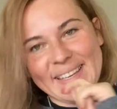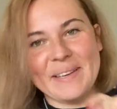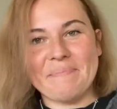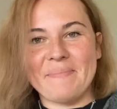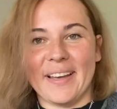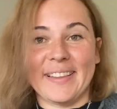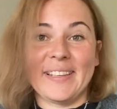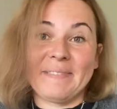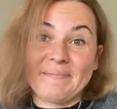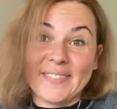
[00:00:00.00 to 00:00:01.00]
but
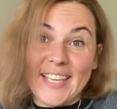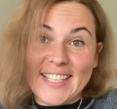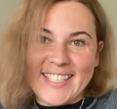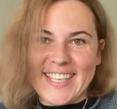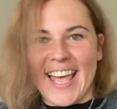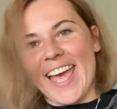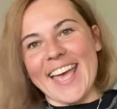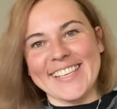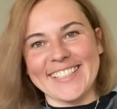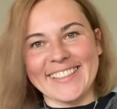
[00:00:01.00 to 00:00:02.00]
yes, I
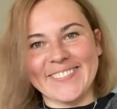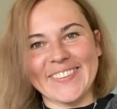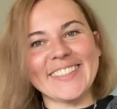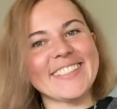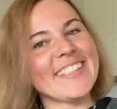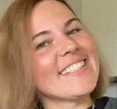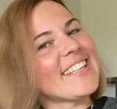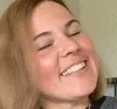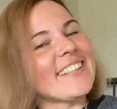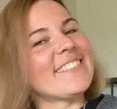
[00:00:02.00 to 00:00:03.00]
actually finished this
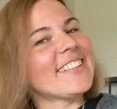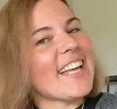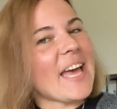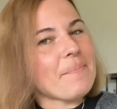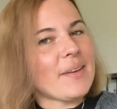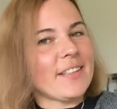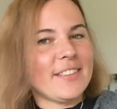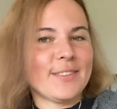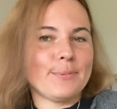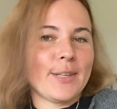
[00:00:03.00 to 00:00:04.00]
and I'm really happy. I
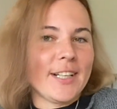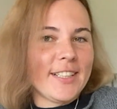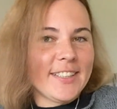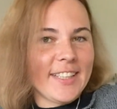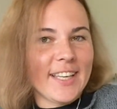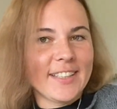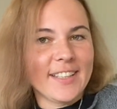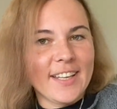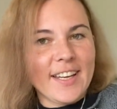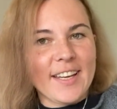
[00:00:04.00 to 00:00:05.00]
didn't wear it yet
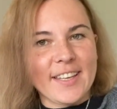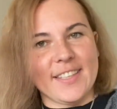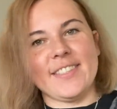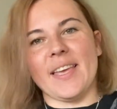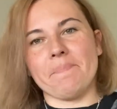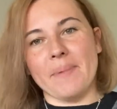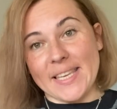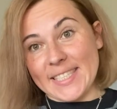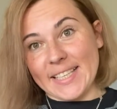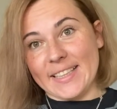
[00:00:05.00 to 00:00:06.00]
because I
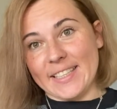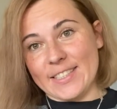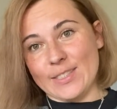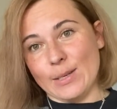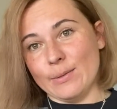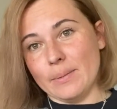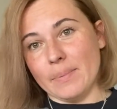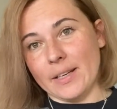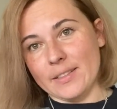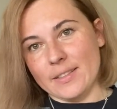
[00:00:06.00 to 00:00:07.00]
basically saw the
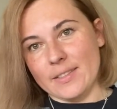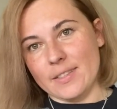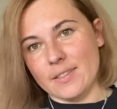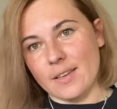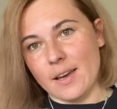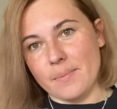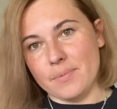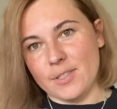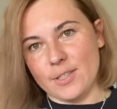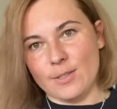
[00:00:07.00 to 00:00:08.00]
buttons up
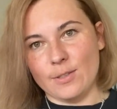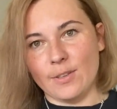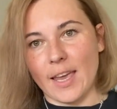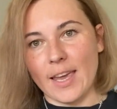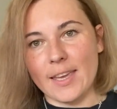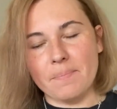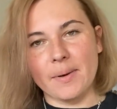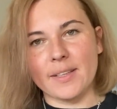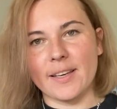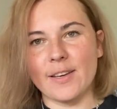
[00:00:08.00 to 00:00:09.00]
just today,
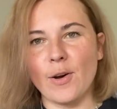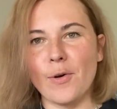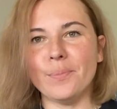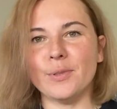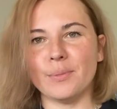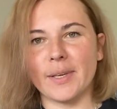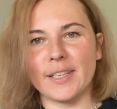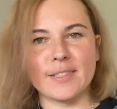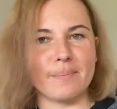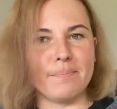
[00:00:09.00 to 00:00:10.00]
but I hope to make
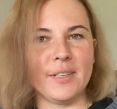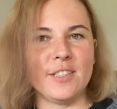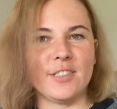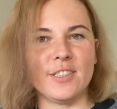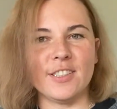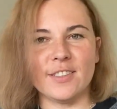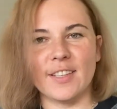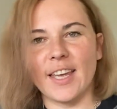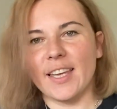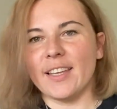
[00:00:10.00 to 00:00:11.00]
some pictures
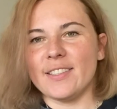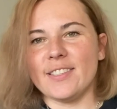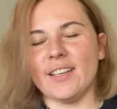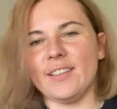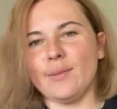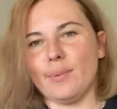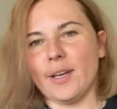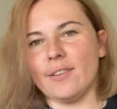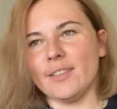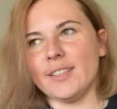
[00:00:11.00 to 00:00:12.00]
today and start
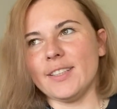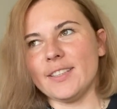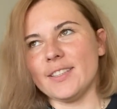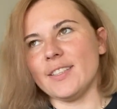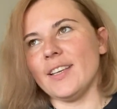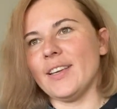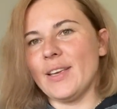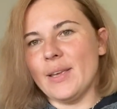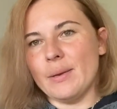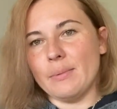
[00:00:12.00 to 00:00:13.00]
wearing this.
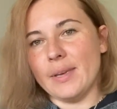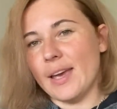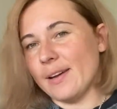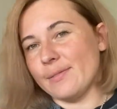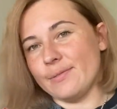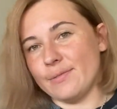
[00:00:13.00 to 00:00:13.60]
We have